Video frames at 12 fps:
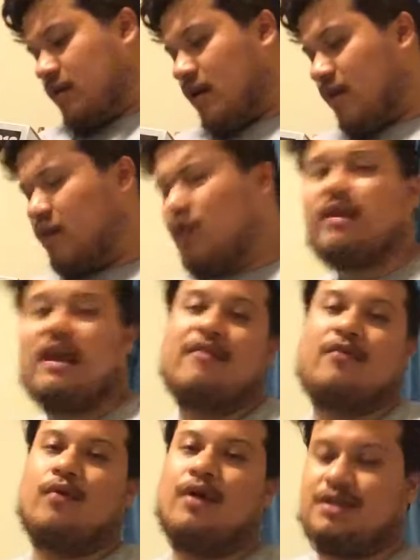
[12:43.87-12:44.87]
if those
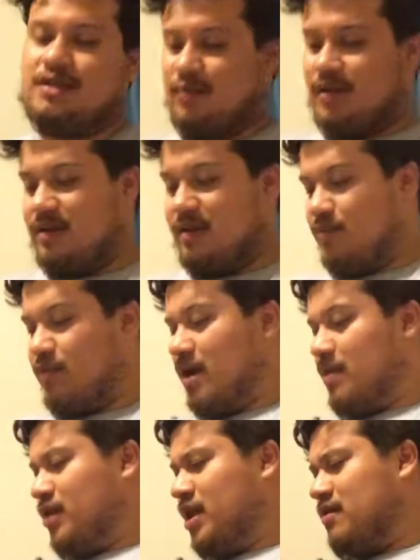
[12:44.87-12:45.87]
haven't watched The Princess
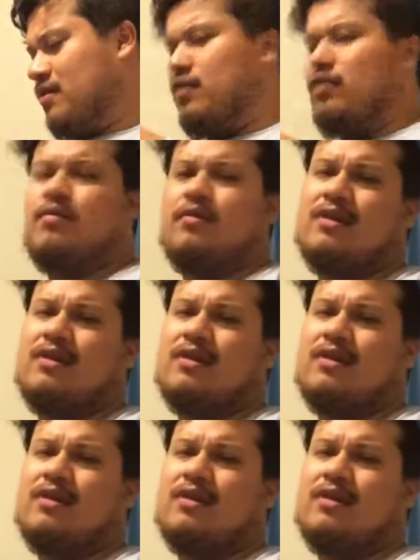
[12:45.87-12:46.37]
Bride, please do.